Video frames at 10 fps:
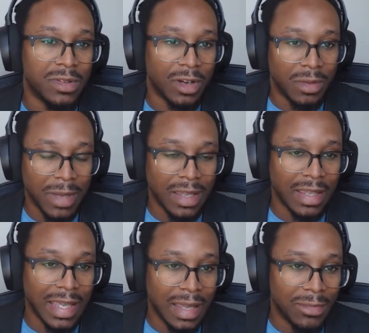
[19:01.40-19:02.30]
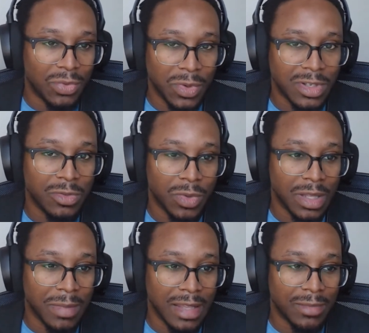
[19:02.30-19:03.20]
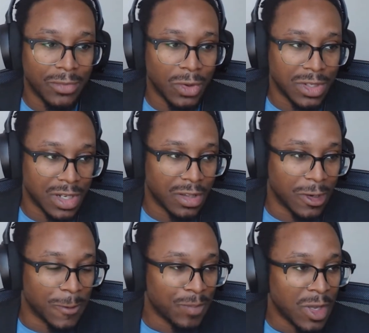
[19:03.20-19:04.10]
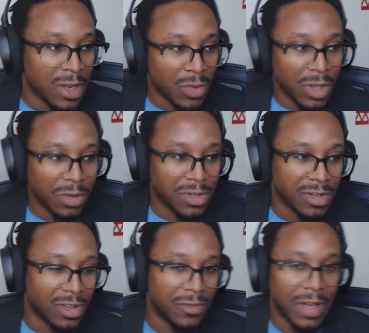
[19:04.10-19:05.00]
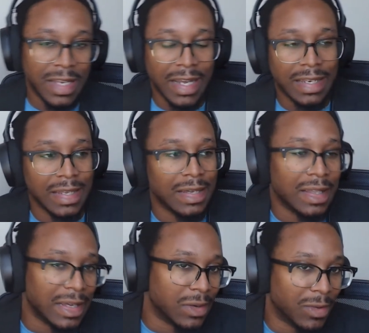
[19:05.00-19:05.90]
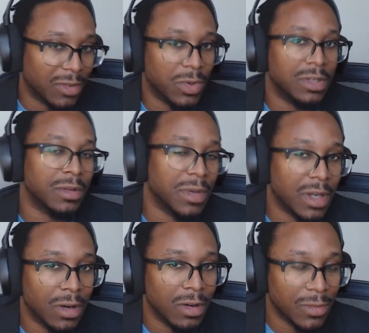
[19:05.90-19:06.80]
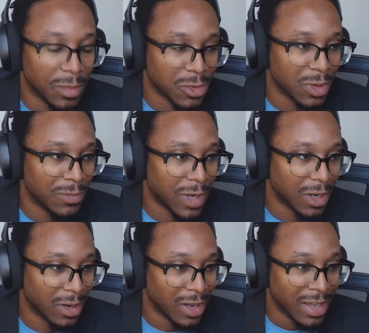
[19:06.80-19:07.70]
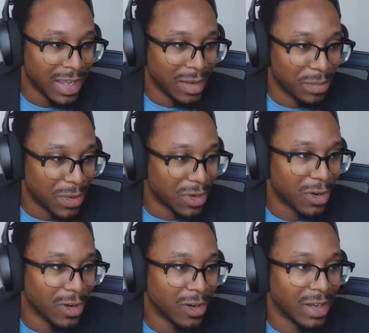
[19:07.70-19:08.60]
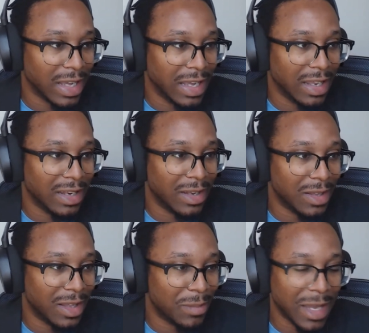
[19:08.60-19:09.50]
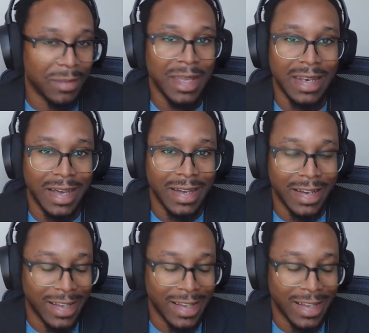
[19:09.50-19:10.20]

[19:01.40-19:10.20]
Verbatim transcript: started making games, we just really made them for each other. Whether it's just this funny idea, like what if we took Makoto from Street Fighter and put her in Mega Man 9,